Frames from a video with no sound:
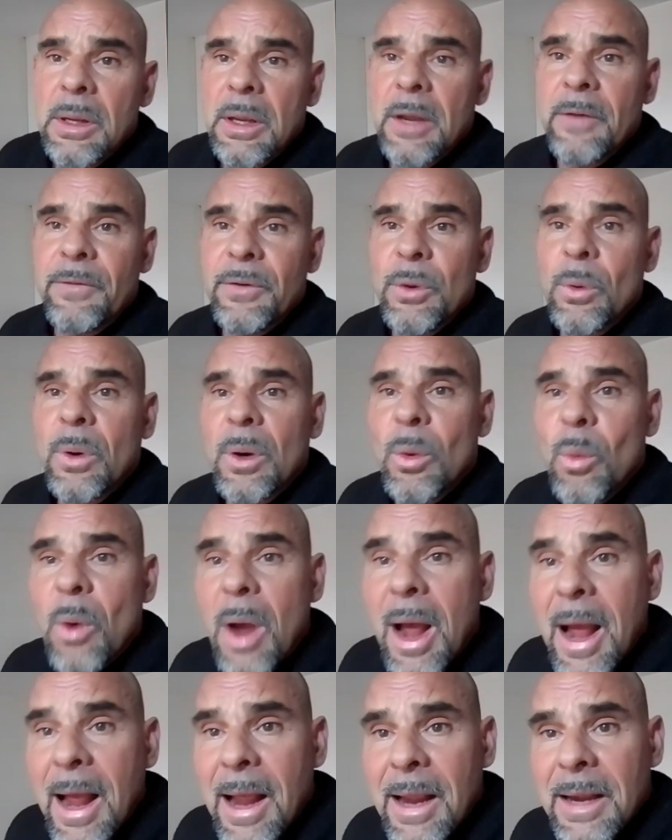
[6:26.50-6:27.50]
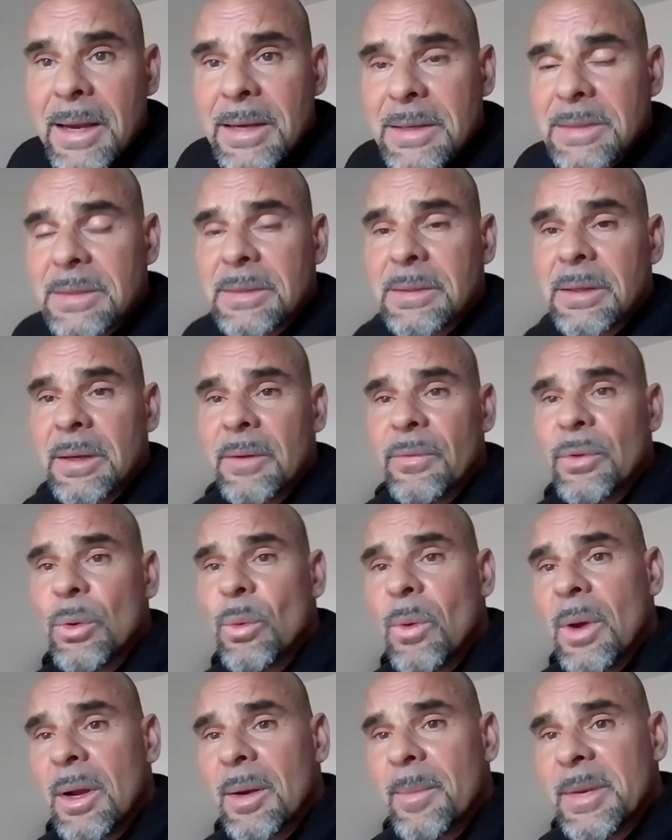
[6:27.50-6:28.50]
If you are wise, if you
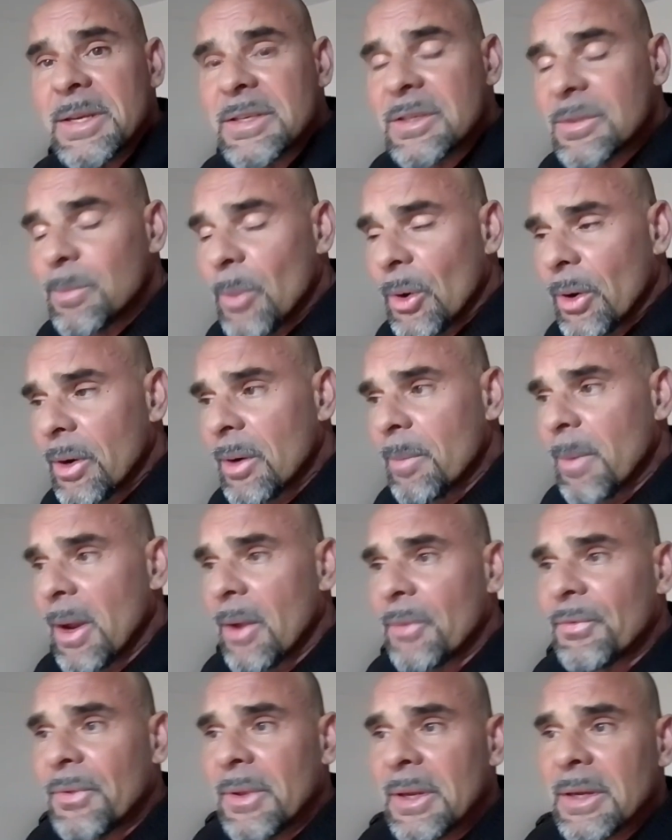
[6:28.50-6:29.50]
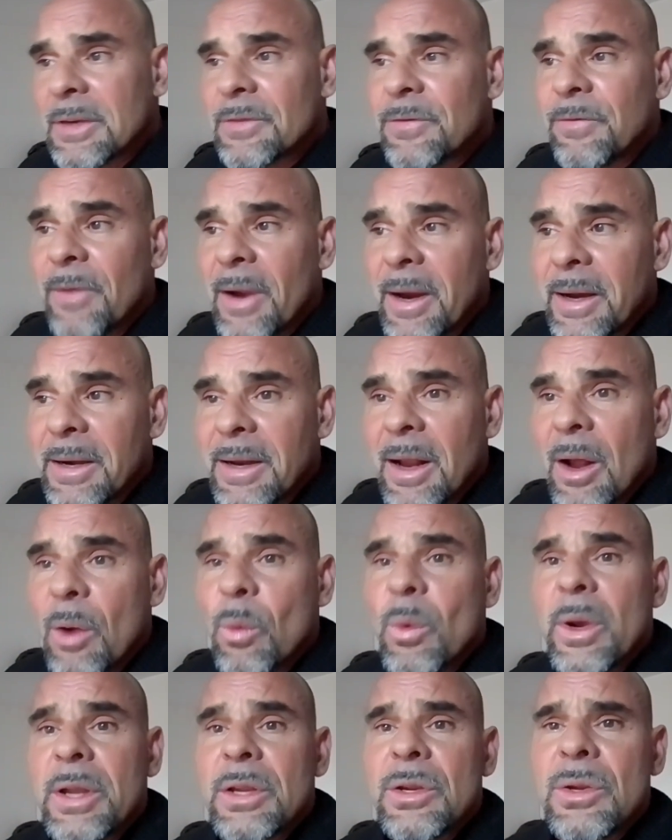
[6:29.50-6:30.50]
want to be smart about things, find
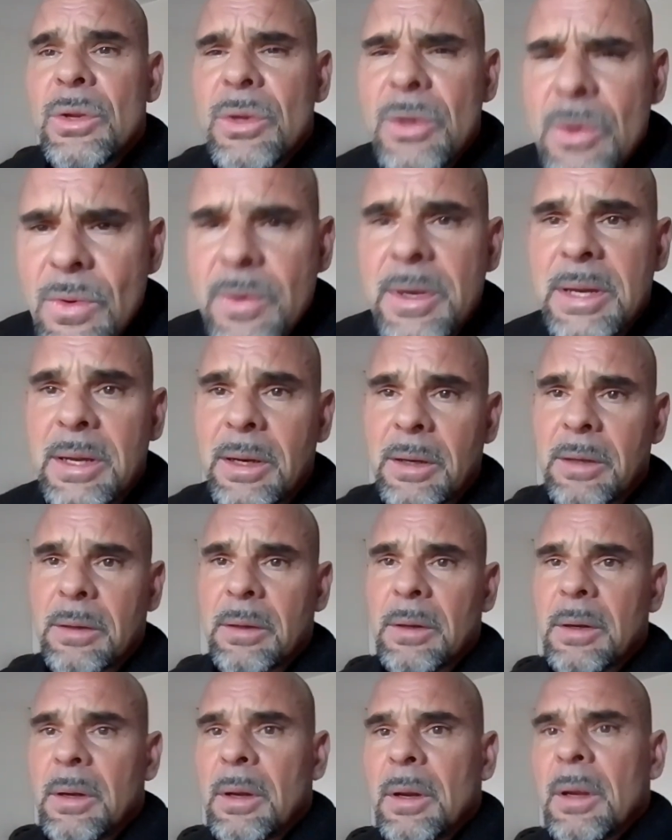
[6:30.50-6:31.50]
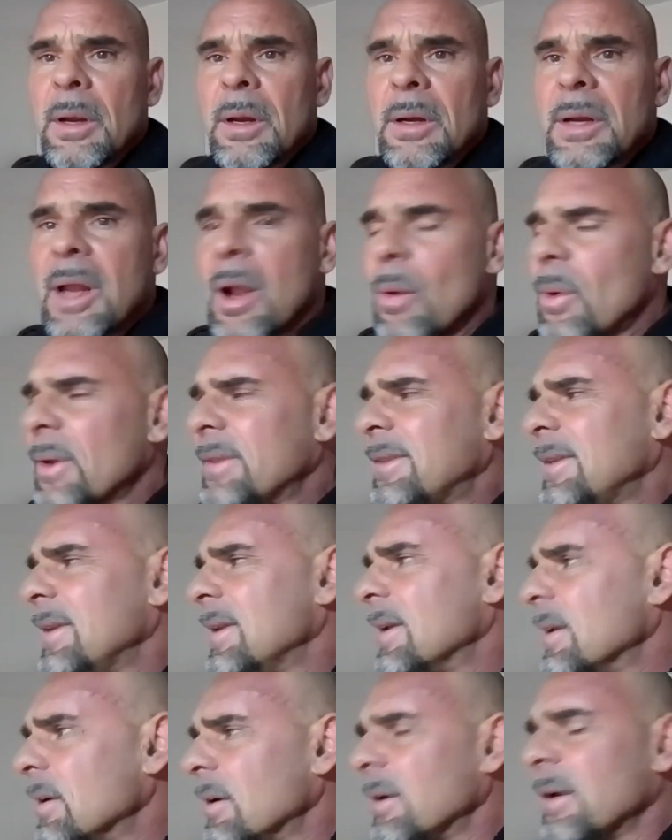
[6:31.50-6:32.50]
out what you need. Not what
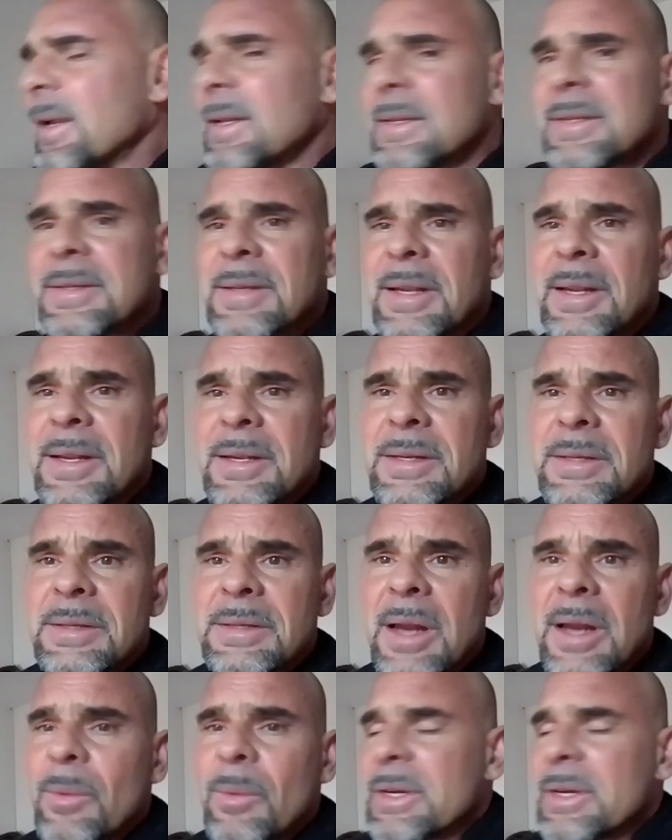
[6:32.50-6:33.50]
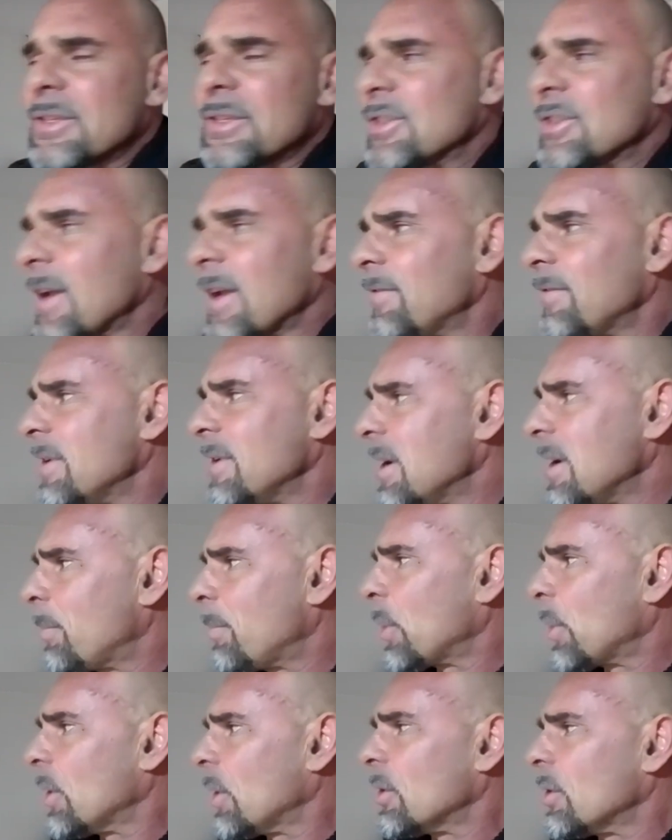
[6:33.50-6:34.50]
the internet says, not what Jeff
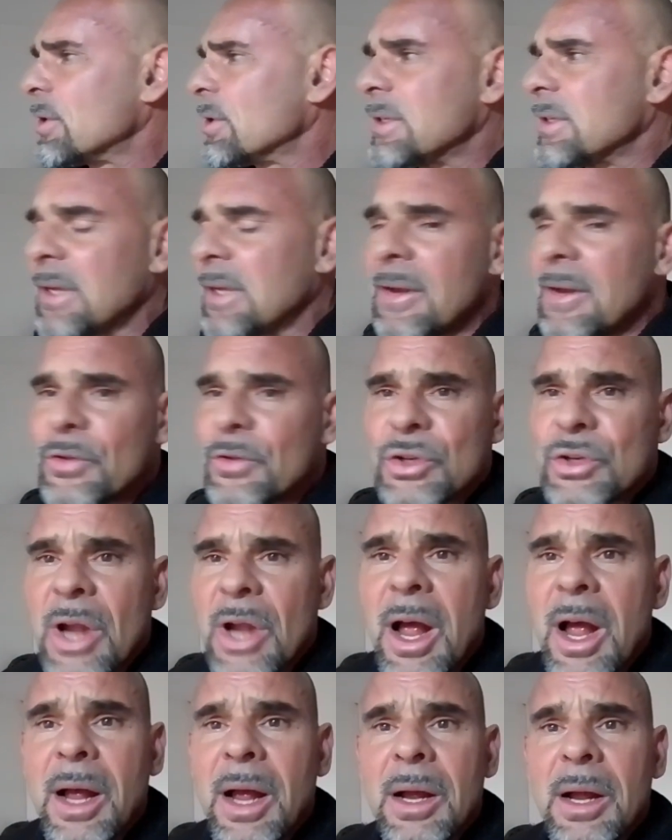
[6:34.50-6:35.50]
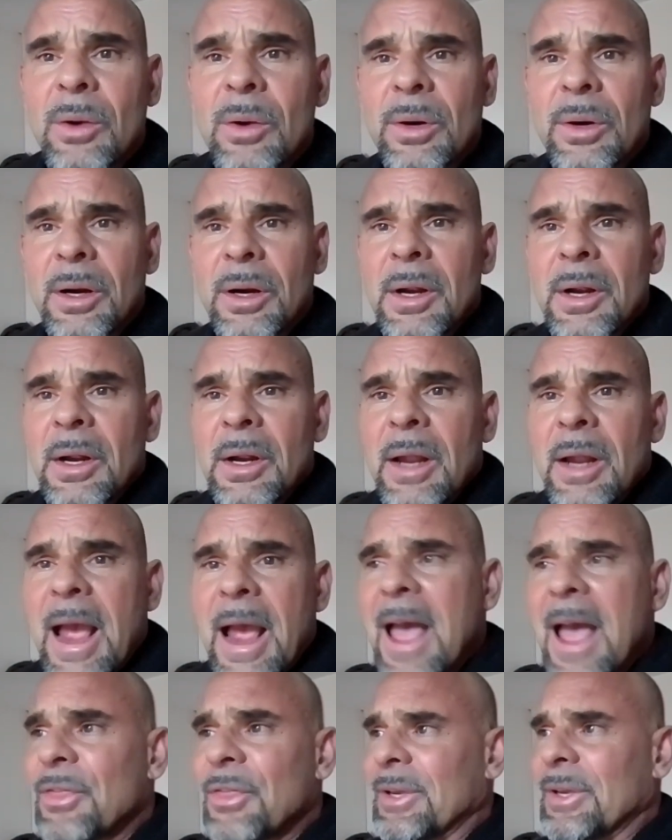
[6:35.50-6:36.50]
Nippert or Steve Shaw or
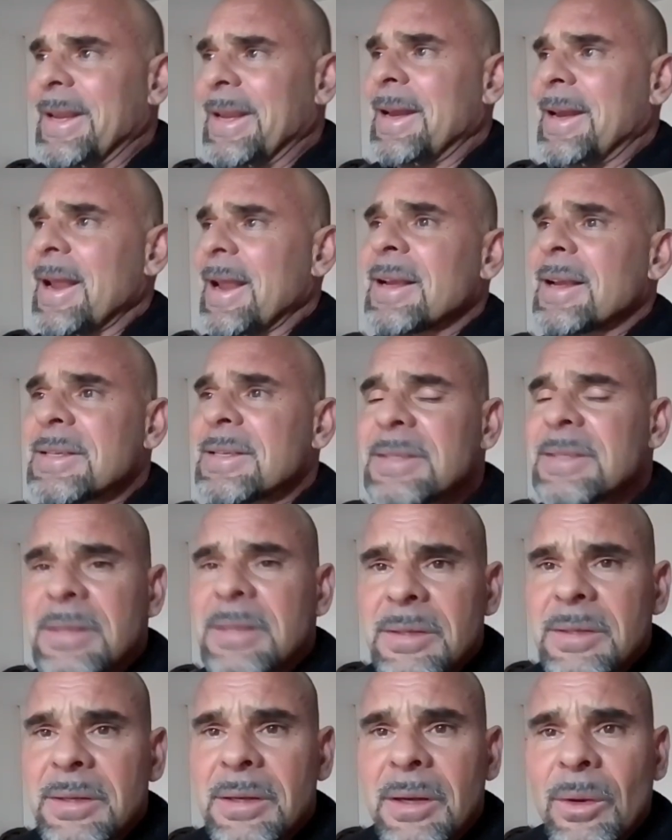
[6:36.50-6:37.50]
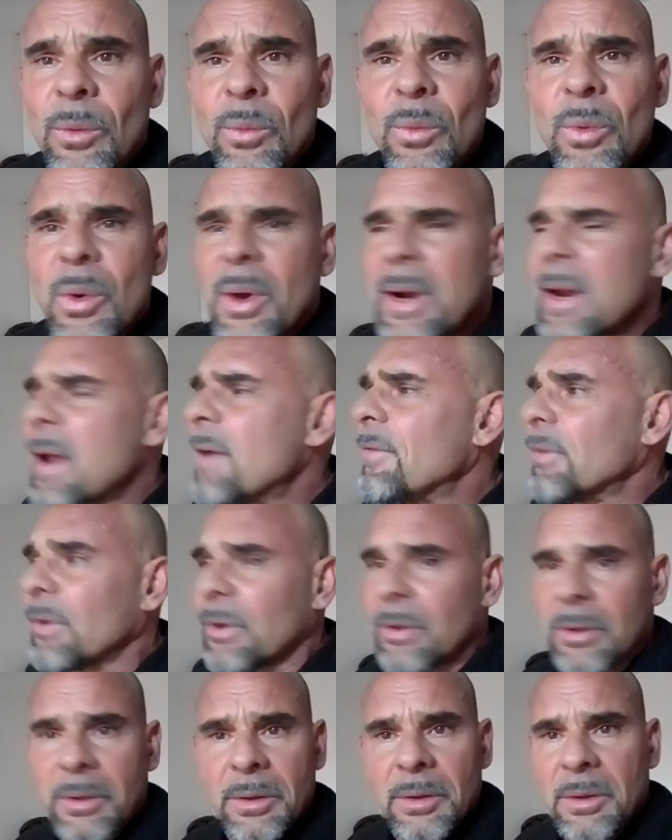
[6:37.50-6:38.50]
Athlean X,
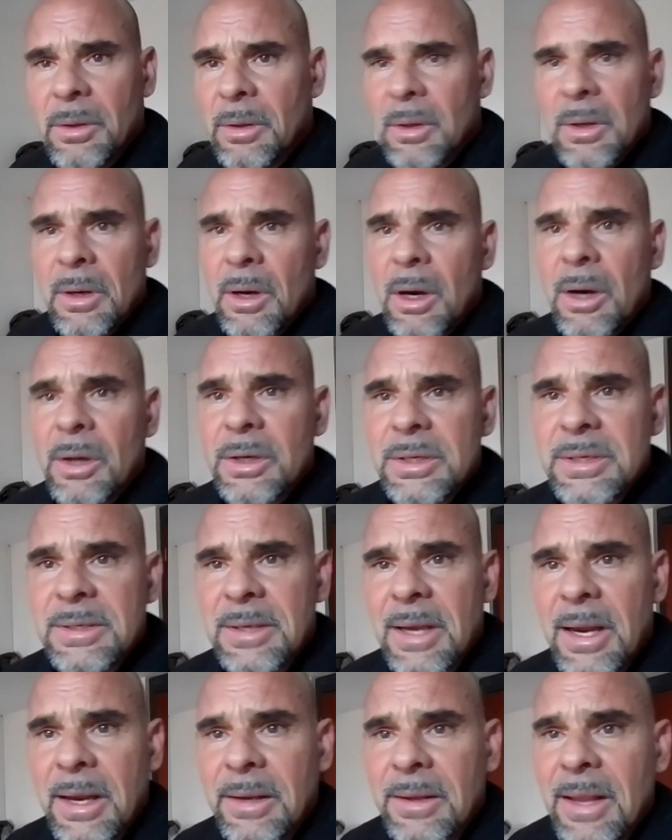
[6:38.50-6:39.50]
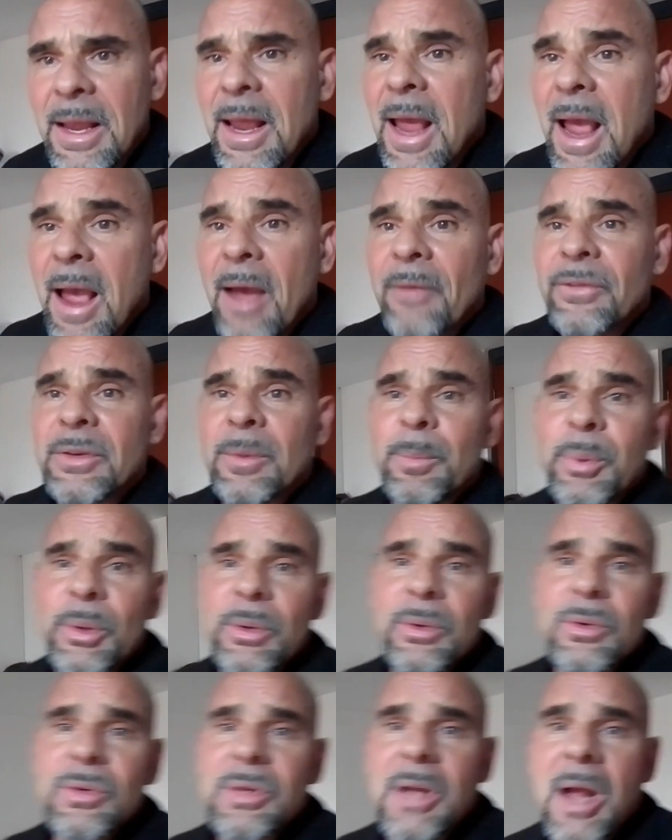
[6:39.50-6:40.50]
whatever, are saying. They have to
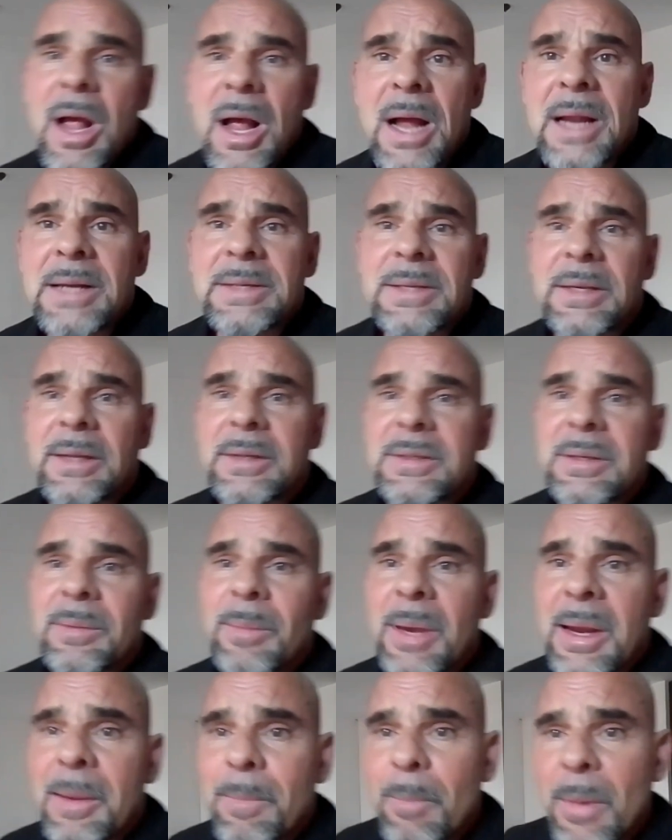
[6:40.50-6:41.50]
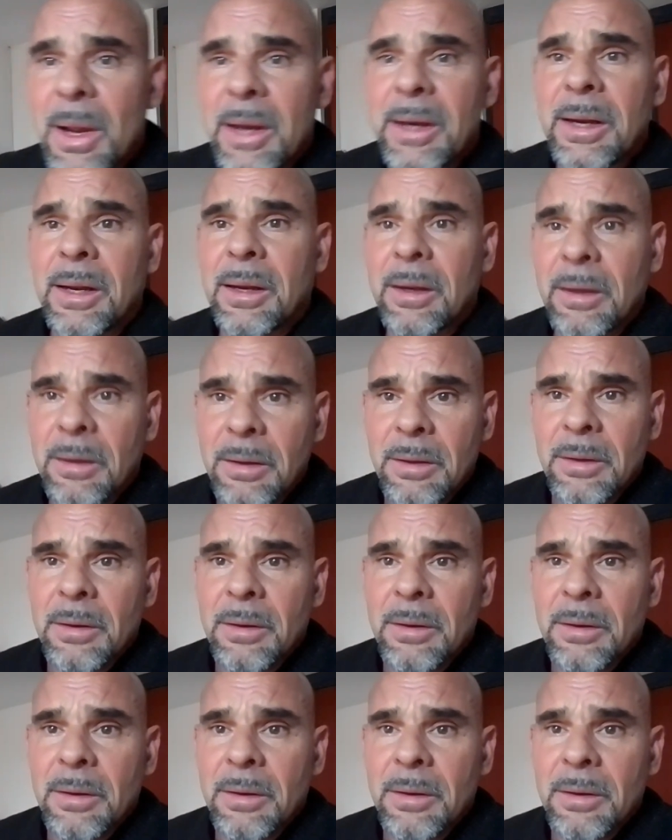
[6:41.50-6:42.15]
produce content to make money.